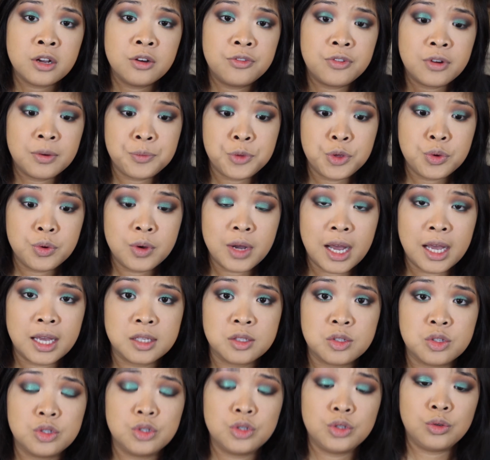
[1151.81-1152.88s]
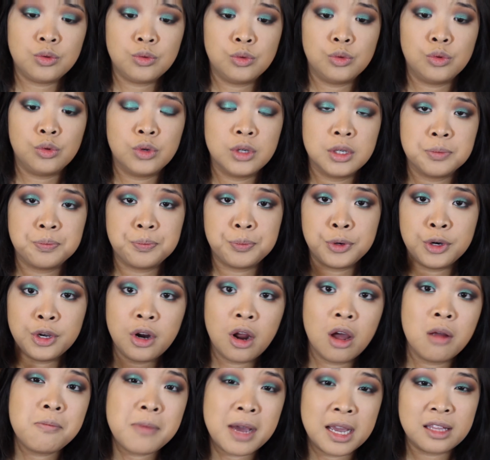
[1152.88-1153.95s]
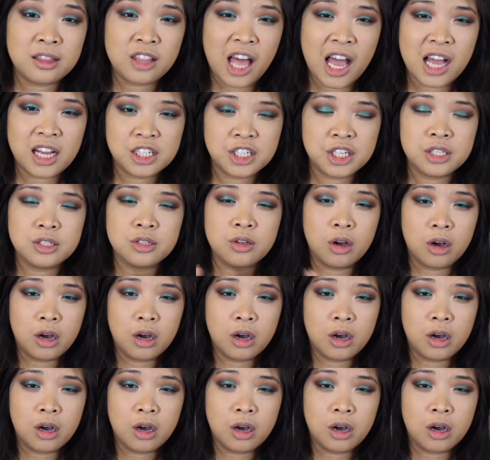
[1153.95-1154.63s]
from you guys to put on my lashes